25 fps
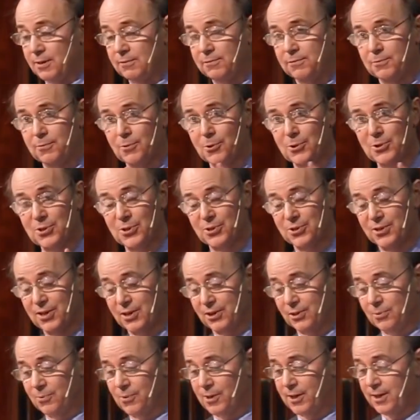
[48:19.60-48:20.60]
of forces on
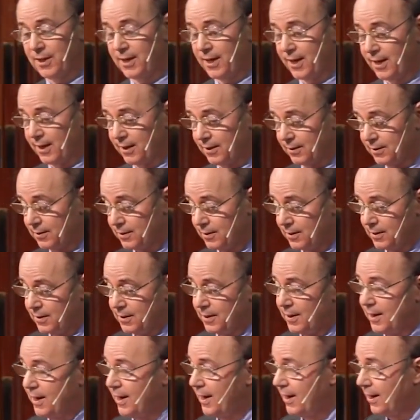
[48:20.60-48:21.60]
the one hand
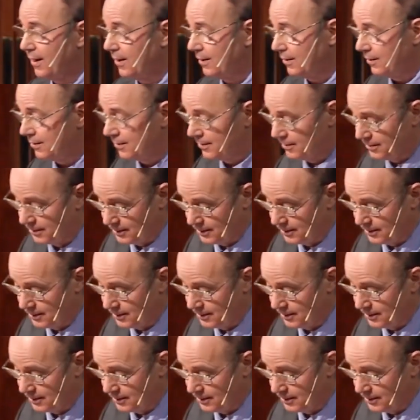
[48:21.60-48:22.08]
and